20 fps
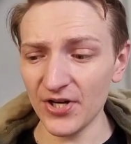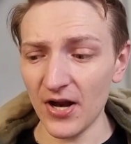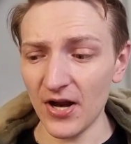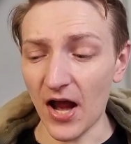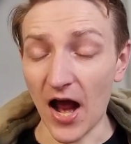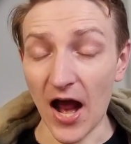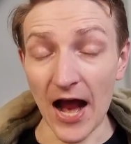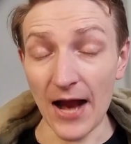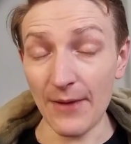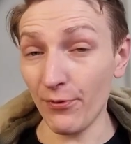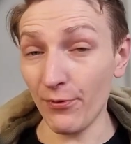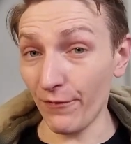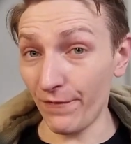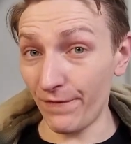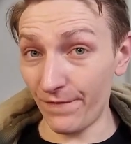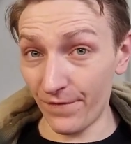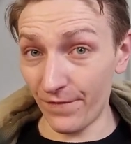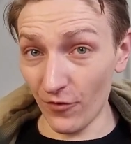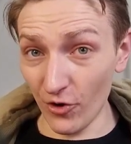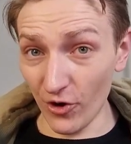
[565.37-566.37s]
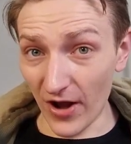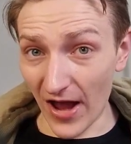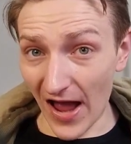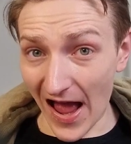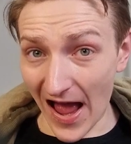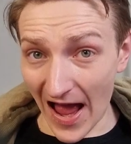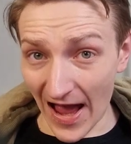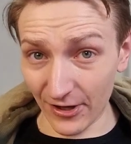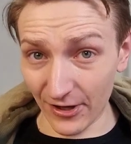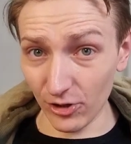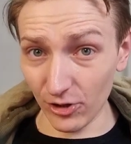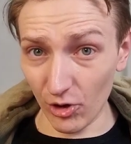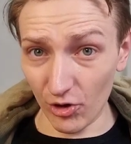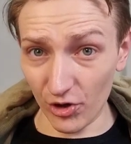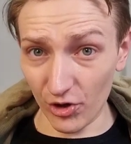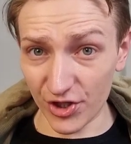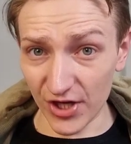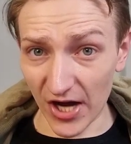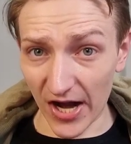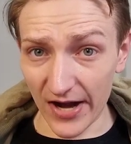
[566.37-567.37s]
I prefer analog
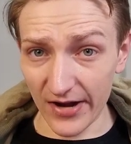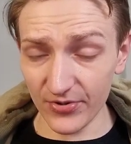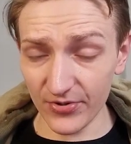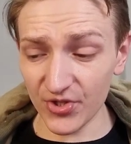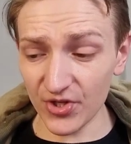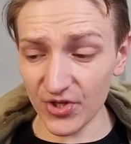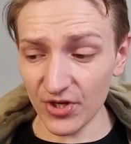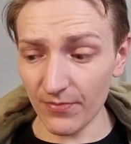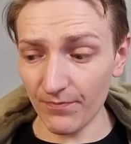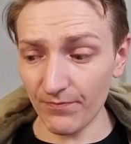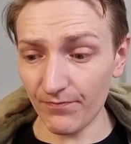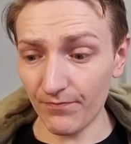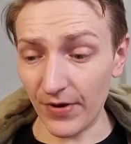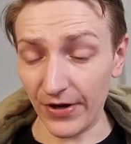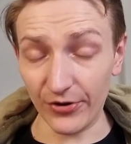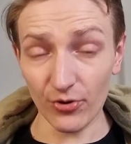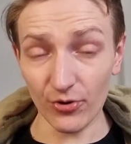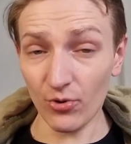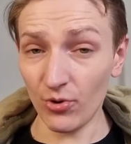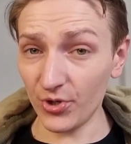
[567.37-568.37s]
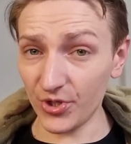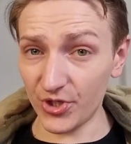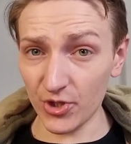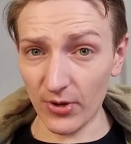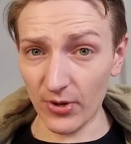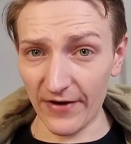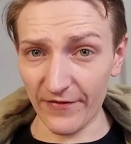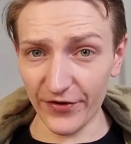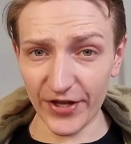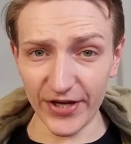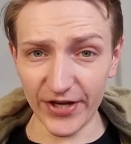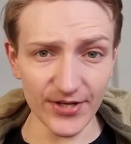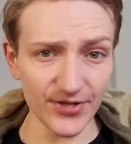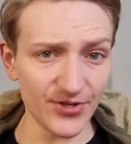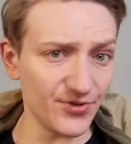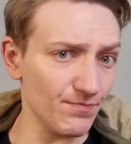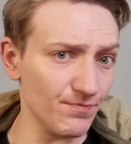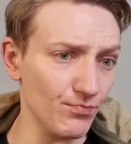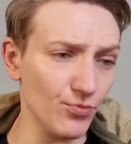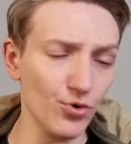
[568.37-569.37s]
dials, but also everything has
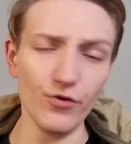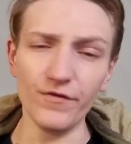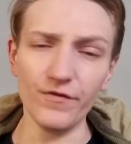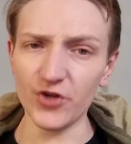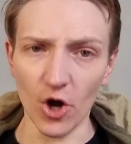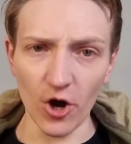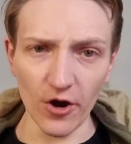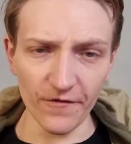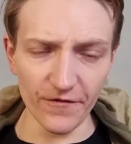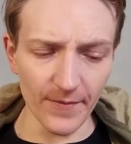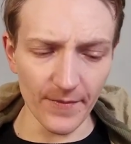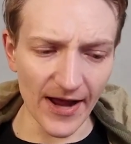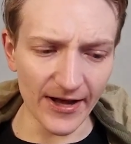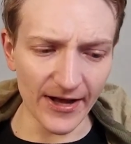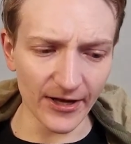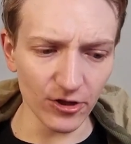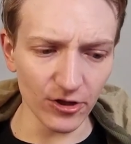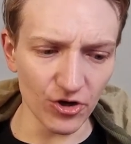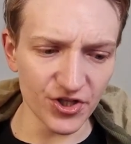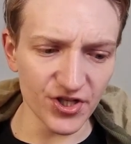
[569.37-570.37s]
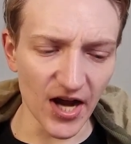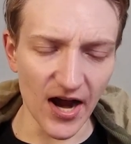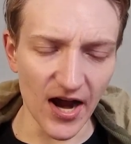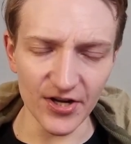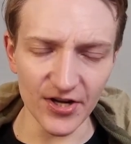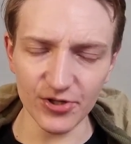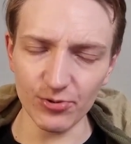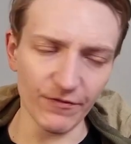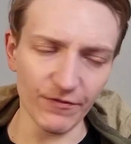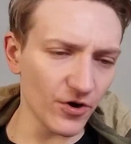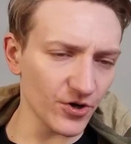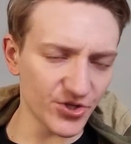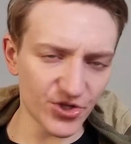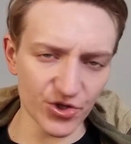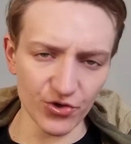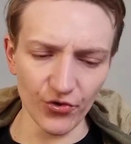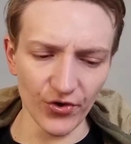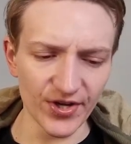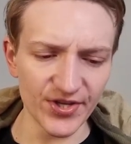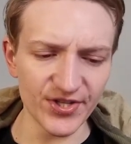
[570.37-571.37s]
moved on from analog dials and we've got
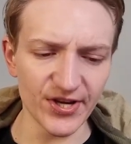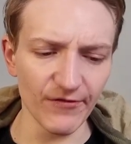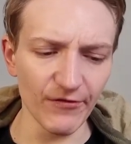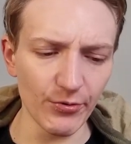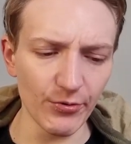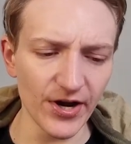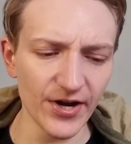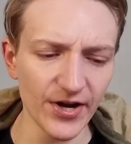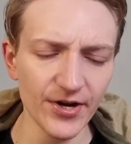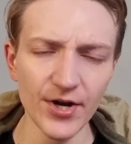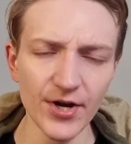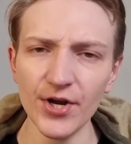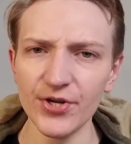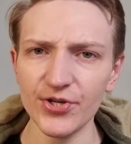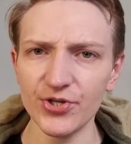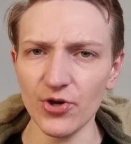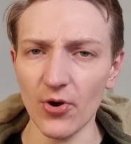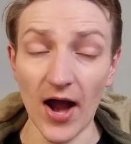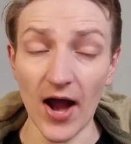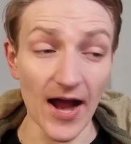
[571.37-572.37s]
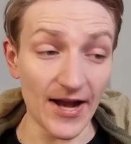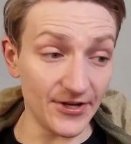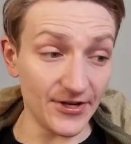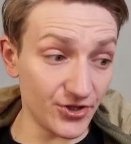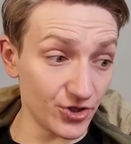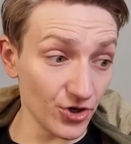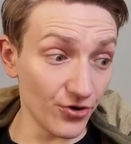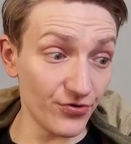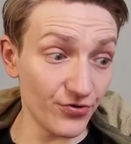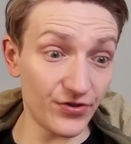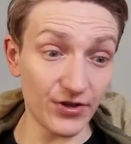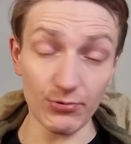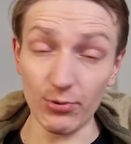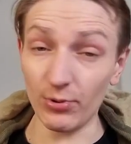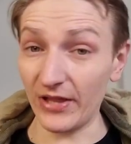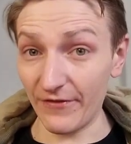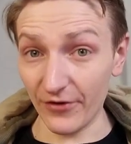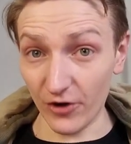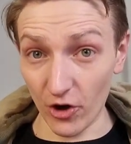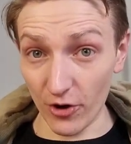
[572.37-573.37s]
screens everywhere. So I don't think we'll ever
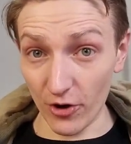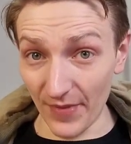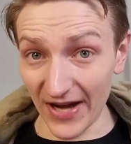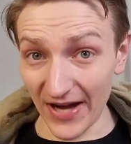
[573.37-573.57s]
go back